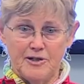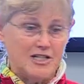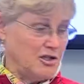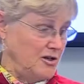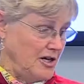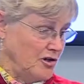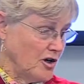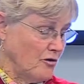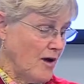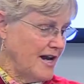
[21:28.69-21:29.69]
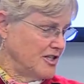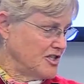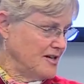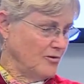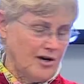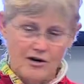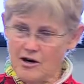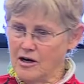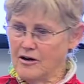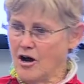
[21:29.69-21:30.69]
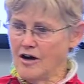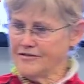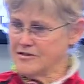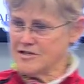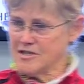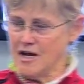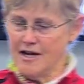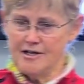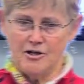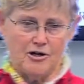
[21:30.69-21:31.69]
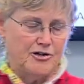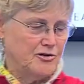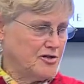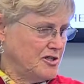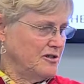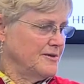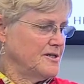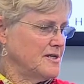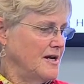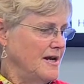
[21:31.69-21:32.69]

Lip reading: And you're going to write it somewhere off to the side on your syllabus.